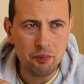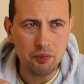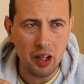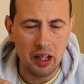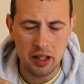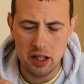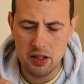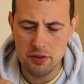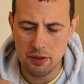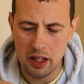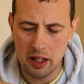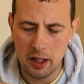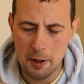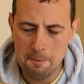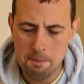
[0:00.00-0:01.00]
It is
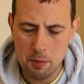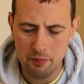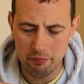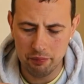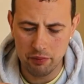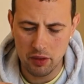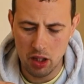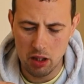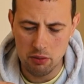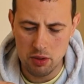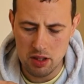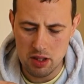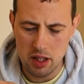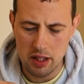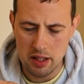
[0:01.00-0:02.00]
thick. I would
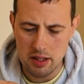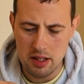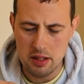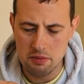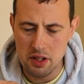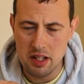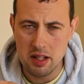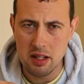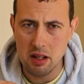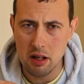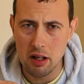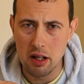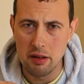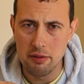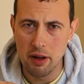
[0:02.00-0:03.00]
say this is
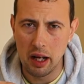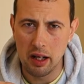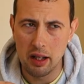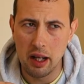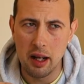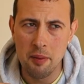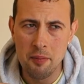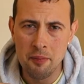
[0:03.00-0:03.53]
really thick tea.